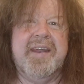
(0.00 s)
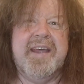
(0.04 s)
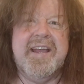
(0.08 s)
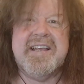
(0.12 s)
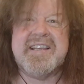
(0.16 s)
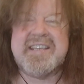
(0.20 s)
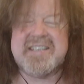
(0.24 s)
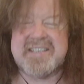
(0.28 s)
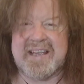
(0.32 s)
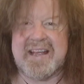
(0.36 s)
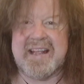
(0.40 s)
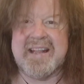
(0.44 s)

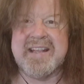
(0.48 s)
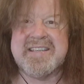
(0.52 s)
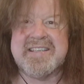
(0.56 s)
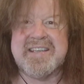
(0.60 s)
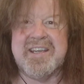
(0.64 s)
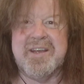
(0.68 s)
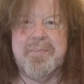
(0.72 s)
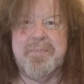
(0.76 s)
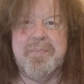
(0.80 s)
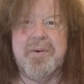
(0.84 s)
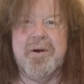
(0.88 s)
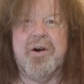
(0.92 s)
he's
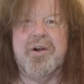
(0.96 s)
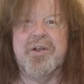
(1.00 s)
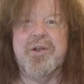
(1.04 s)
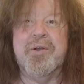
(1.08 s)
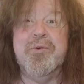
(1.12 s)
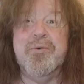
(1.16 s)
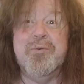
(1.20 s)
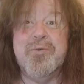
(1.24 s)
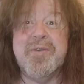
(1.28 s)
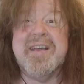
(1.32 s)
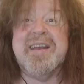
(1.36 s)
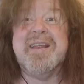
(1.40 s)
Santa, but on
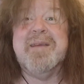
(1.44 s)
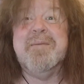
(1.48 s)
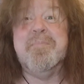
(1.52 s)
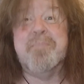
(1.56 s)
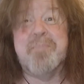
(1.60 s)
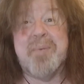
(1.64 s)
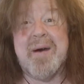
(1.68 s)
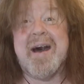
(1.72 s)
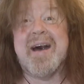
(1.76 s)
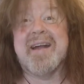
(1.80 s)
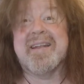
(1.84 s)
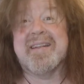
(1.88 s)
a really
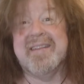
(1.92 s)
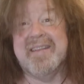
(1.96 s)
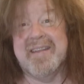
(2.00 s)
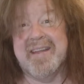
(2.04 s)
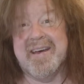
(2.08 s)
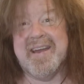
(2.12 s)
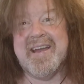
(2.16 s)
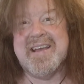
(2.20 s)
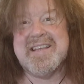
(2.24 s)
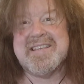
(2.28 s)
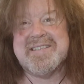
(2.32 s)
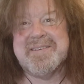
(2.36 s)
bad
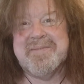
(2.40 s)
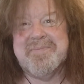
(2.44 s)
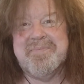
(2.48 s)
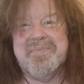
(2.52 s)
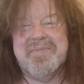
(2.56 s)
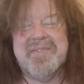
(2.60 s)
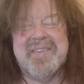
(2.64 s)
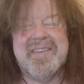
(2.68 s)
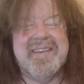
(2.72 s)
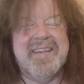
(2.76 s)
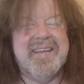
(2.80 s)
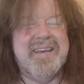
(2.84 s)
night.
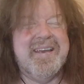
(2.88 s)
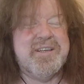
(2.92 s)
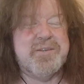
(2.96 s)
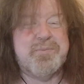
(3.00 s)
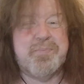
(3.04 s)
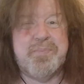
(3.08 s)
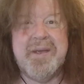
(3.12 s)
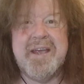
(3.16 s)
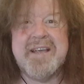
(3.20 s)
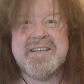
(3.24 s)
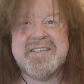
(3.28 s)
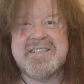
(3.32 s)
He's
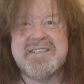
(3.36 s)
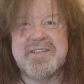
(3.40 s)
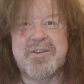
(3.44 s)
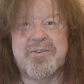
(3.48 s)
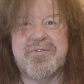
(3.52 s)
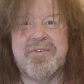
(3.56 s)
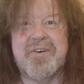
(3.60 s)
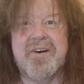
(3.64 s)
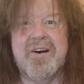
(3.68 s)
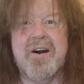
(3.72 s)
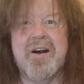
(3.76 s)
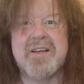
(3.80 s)
pissed as
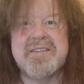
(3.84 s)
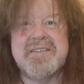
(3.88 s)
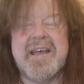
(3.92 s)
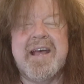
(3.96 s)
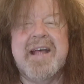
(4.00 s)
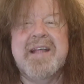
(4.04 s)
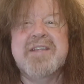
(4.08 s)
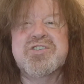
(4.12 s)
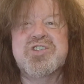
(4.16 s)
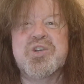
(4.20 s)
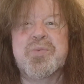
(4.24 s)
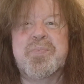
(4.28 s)
a fart,
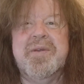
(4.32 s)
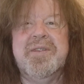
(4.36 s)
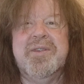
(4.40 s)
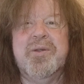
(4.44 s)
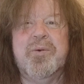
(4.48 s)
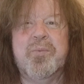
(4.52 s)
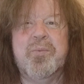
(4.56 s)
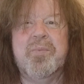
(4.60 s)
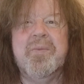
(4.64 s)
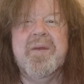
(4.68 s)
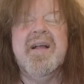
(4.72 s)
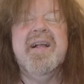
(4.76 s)
ends up in
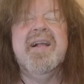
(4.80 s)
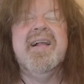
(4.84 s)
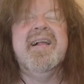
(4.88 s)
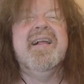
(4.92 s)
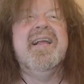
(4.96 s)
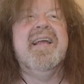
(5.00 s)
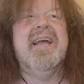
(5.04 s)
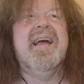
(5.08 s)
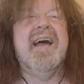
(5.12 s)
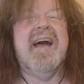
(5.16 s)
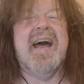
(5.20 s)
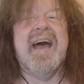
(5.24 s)

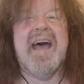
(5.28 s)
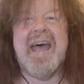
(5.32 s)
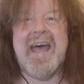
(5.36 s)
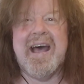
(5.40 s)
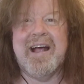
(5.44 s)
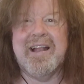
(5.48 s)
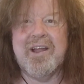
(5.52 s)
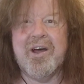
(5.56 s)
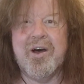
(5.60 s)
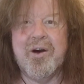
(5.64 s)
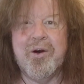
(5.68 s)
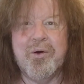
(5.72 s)
a
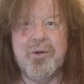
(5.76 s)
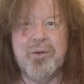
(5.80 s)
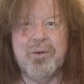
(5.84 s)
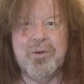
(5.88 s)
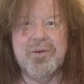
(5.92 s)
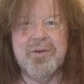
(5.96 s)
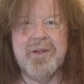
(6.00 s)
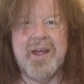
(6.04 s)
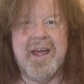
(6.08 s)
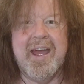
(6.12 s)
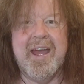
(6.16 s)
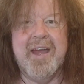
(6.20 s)

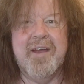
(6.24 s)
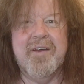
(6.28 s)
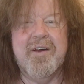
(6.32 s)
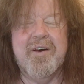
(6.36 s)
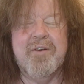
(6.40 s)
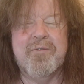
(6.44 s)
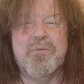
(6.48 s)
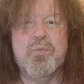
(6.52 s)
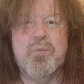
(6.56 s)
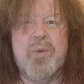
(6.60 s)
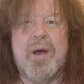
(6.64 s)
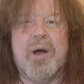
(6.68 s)
hellhole
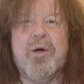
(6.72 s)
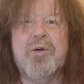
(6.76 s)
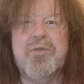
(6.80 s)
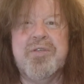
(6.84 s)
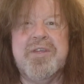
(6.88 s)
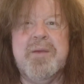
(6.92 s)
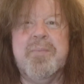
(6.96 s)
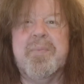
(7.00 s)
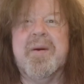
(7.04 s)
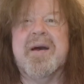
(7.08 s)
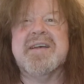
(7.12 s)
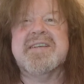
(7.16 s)
of
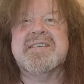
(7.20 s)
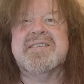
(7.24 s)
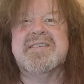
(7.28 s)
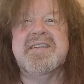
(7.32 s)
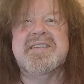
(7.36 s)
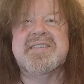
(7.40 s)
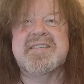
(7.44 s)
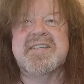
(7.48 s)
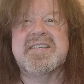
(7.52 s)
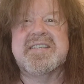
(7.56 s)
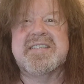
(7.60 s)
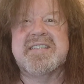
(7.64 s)
wealthy
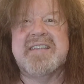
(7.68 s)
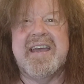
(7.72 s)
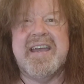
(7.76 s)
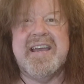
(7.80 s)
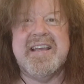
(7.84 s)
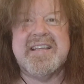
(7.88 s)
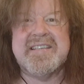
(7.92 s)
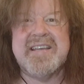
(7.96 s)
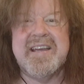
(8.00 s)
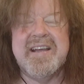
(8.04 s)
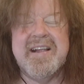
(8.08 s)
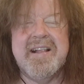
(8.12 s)
bastards'
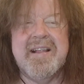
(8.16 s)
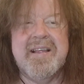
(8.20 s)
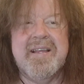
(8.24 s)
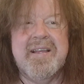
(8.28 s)
estate,